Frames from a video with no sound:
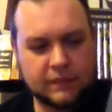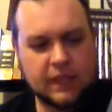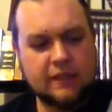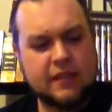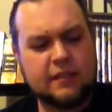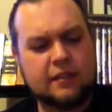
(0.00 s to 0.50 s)

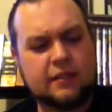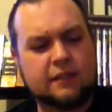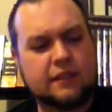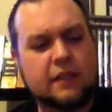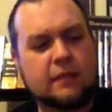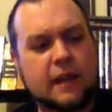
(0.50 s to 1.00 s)
this is a
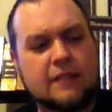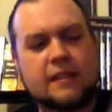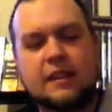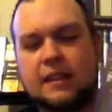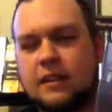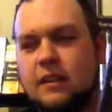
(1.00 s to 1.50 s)
film that I
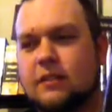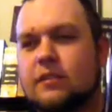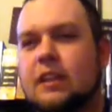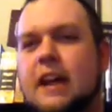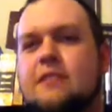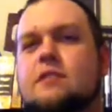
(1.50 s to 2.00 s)
think
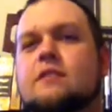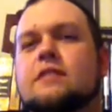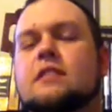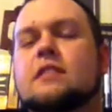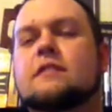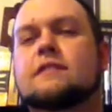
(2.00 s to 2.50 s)
slasher
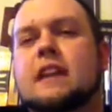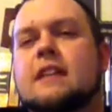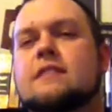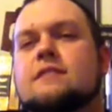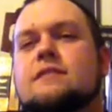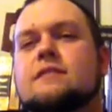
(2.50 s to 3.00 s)

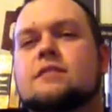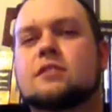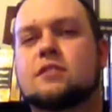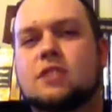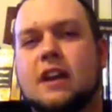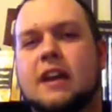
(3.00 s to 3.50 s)
fans
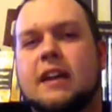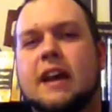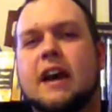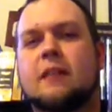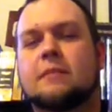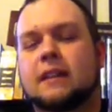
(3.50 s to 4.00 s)
should check
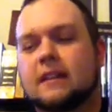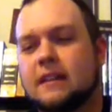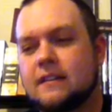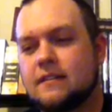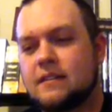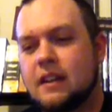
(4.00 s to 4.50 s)
out,
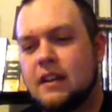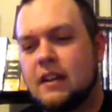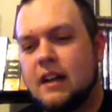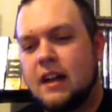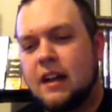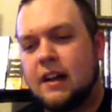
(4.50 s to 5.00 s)
because
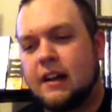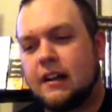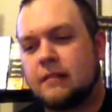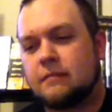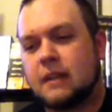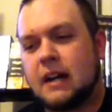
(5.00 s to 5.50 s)

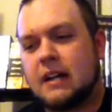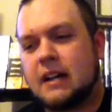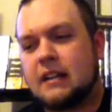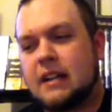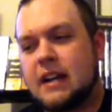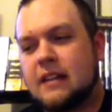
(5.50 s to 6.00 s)
I
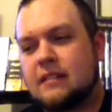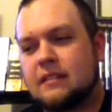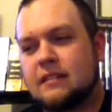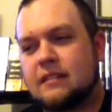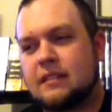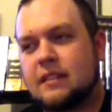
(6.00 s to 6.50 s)
like
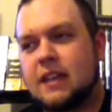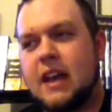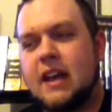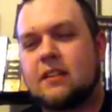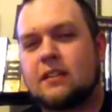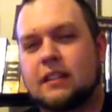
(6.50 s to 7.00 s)
the
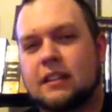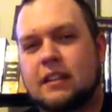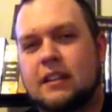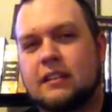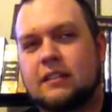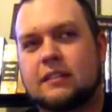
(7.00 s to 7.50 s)
take on the
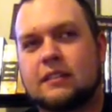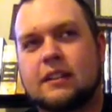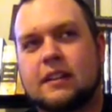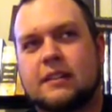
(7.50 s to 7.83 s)
killer.